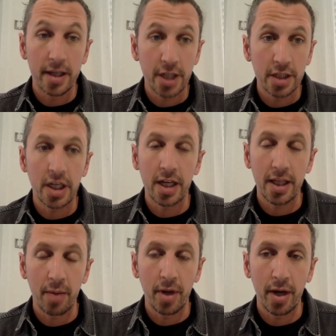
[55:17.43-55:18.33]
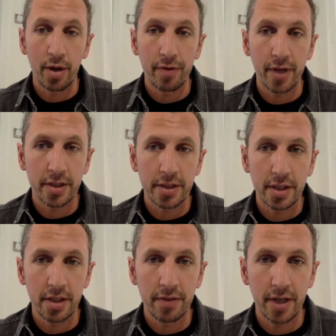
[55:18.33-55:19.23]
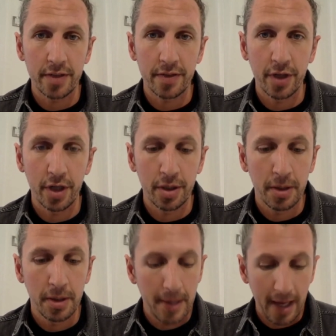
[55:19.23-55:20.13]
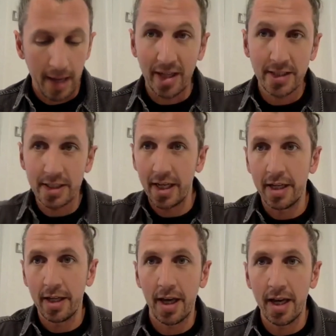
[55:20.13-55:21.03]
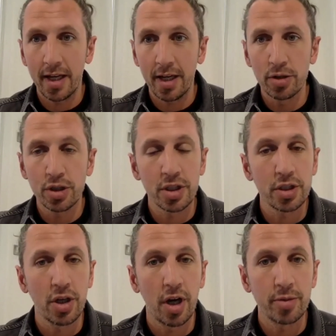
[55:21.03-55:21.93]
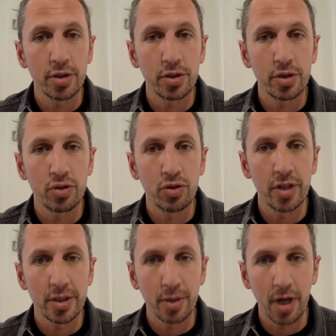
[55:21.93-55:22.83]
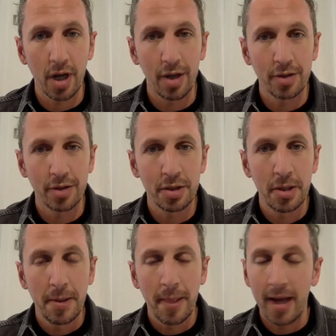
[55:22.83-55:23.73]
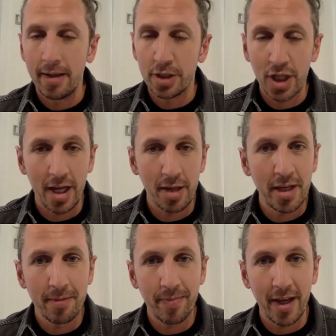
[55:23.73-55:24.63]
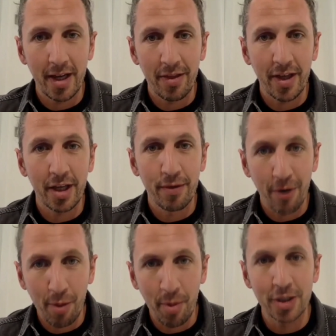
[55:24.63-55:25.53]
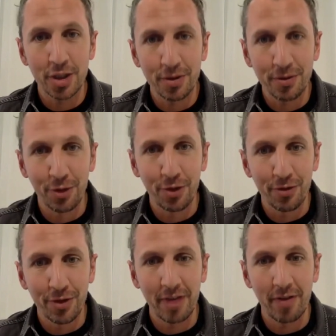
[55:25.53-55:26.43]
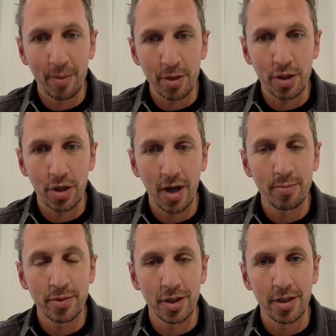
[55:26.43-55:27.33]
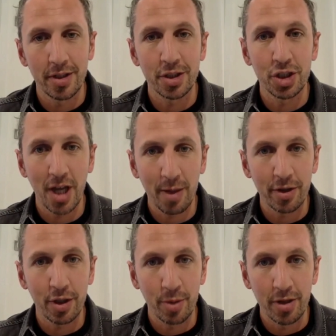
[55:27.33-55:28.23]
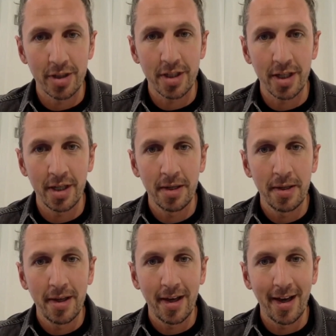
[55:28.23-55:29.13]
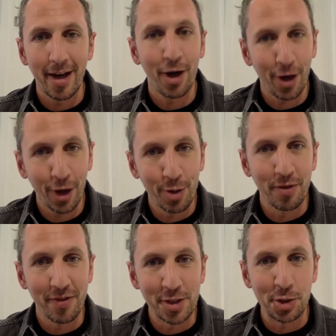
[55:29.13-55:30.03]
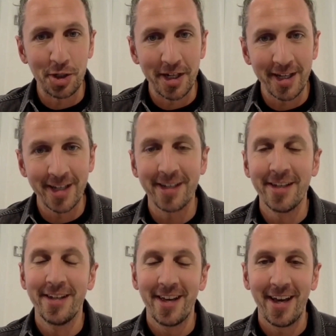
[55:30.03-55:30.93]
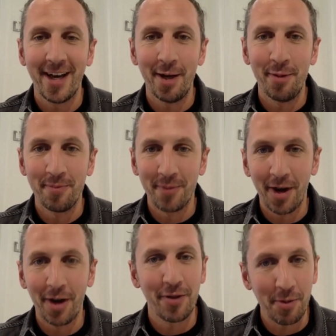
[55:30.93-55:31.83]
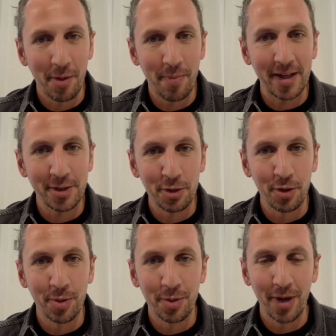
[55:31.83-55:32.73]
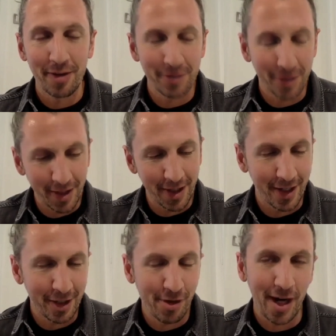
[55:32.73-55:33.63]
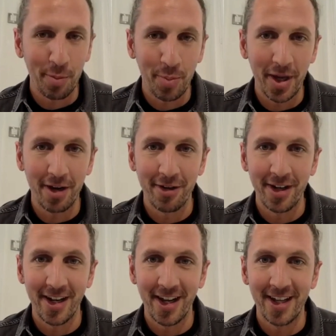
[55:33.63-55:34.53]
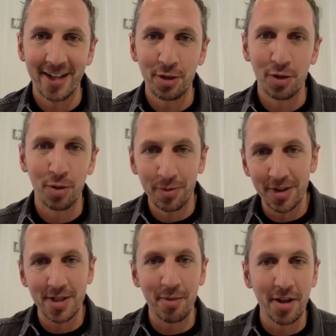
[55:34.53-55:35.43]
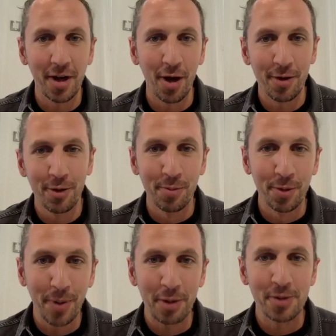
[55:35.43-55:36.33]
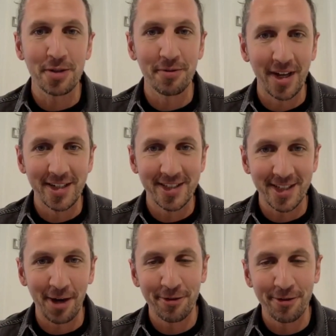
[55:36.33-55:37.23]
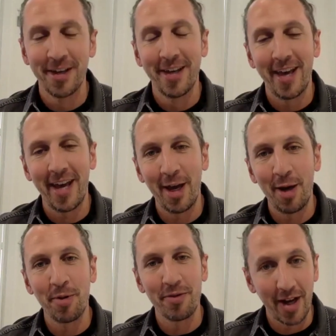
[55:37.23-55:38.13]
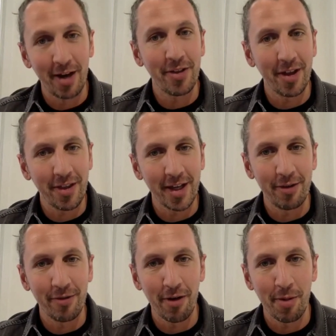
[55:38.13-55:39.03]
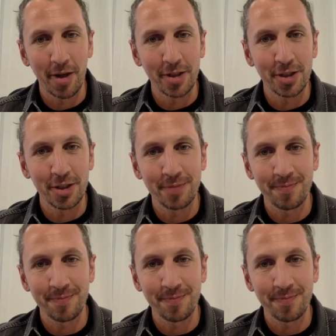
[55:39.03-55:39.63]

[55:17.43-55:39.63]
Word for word: ch- check that one out if that's if yeah. that's for you. Uh, but as I say, uh, conscious of time, so, so drawing it to a close. Uh, Jamie, uh, thank you very much for, for giving up your time to, to share with the community. Uh, I hope you've enjoyed it. Um, hopefully, when back to normal, we'll have to uh, crack a beer and uh, do some of the no normal post event stuff. Uh, yep. Now, th thank you very much.